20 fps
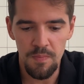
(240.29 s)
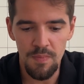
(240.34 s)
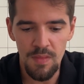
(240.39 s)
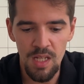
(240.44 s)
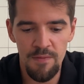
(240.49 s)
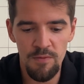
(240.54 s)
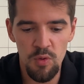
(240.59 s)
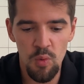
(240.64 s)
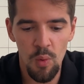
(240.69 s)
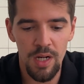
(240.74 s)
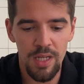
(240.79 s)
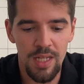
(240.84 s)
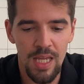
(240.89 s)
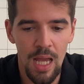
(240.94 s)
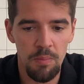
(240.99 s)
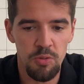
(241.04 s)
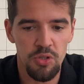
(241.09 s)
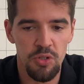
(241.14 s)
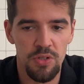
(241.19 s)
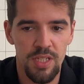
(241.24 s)
If you want to
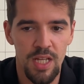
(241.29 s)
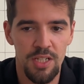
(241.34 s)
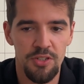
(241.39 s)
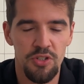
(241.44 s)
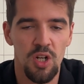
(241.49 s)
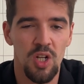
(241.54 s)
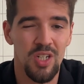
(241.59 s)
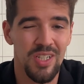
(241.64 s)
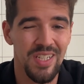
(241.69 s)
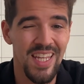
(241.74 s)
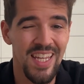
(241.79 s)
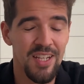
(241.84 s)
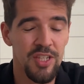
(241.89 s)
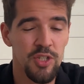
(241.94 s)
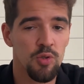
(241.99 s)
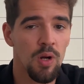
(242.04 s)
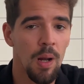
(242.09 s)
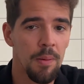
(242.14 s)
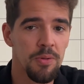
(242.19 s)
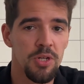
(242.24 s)
capture attention on an
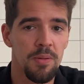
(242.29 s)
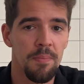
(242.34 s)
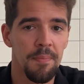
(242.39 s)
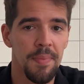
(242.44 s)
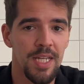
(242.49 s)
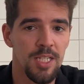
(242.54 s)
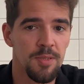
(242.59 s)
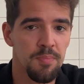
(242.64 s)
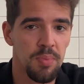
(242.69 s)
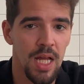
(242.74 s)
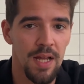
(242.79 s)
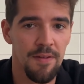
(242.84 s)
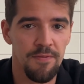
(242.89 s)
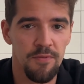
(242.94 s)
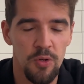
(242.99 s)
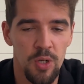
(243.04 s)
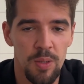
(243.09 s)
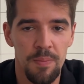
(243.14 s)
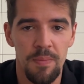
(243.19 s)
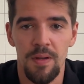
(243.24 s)
interruption-based
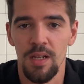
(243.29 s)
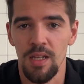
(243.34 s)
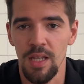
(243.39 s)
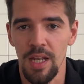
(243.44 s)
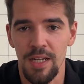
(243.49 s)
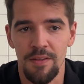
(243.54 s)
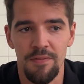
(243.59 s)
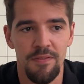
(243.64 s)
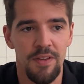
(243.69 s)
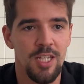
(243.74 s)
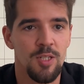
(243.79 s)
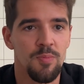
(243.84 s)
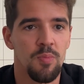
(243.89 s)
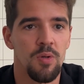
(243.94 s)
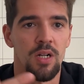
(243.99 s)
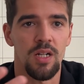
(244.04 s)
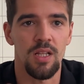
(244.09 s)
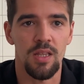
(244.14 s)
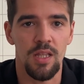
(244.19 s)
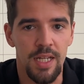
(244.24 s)
platform like
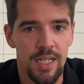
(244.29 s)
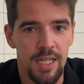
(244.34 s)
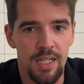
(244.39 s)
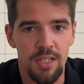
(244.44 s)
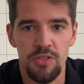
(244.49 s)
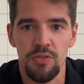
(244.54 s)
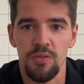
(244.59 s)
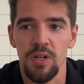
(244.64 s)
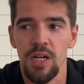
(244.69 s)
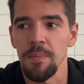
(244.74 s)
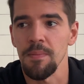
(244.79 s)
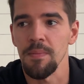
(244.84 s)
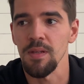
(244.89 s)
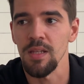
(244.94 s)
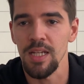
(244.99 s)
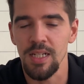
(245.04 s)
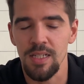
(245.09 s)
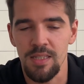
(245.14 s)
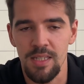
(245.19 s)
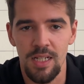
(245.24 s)
Facebook, like Instagram,
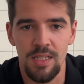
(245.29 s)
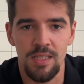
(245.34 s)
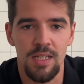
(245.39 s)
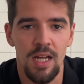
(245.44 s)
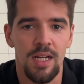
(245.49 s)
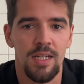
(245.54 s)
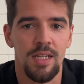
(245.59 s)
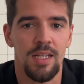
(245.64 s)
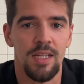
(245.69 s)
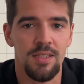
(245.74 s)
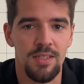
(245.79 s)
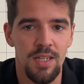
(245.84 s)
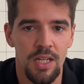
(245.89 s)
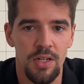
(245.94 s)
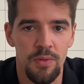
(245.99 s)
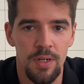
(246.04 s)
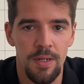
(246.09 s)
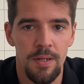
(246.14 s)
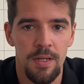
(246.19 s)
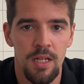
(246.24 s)
like TikTok,
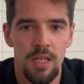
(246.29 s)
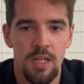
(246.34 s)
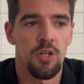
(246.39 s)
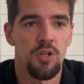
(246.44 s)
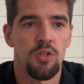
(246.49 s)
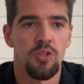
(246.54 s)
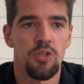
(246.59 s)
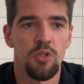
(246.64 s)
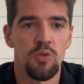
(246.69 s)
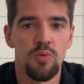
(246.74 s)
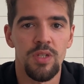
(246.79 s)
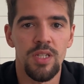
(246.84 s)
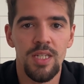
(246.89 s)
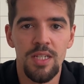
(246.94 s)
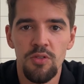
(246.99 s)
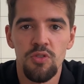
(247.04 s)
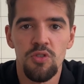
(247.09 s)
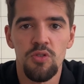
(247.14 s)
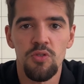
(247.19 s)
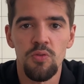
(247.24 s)
etc., you
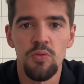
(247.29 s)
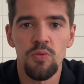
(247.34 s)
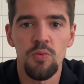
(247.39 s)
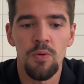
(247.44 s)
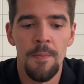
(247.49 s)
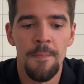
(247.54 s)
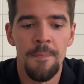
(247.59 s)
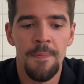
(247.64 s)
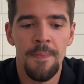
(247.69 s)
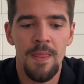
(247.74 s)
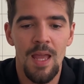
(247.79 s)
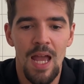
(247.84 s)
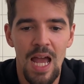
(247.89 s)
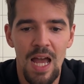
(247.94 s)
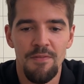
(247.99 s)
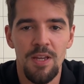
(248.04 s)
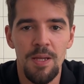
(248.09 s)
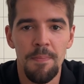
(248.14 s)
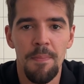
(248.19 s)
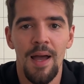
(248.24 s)
need to have
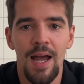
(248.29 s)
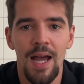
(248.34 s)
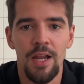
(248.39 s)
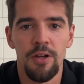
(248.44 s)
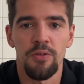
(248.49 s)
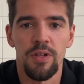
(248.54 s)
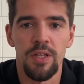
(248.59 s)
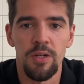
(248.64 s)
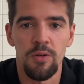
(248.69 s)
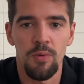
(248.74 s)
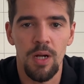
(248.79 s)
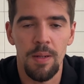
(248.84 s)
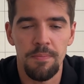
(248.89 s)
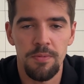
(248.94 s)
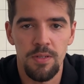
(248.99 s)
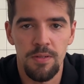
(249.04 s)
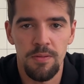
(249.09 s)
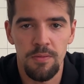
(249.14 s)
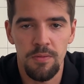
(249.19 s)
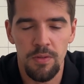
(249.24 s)
a pattern
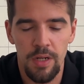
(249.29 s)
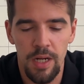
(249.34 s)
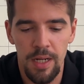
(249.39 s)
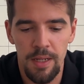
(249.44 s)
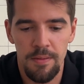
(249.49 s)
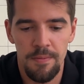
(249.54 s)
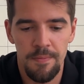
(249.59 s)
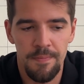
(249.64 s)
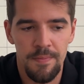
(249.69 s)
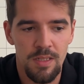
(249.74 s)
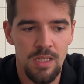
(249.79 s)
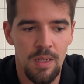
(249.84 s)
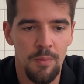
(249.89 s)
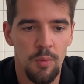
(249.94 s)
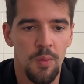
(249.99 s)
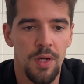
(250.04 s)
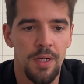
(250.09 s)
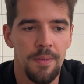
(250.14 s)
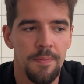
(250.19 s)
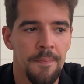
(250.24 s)
interrupt, okay? That's number
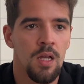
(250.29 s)
1.